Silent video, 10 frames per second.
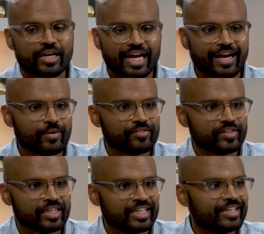However,
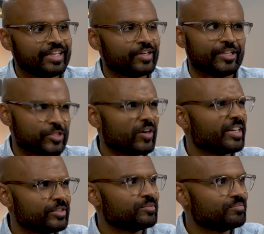you know, they're trying
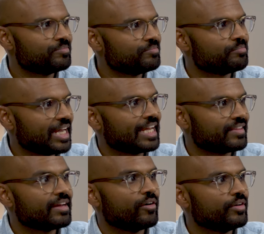to make it
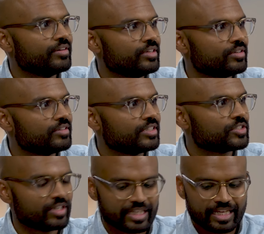their own. You know, they're
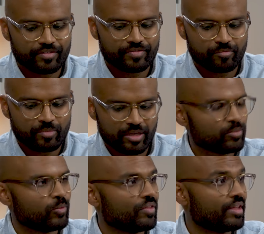trying to give people
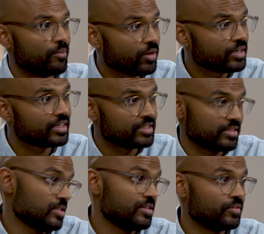what they want as
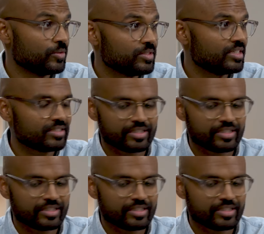enthusiasts,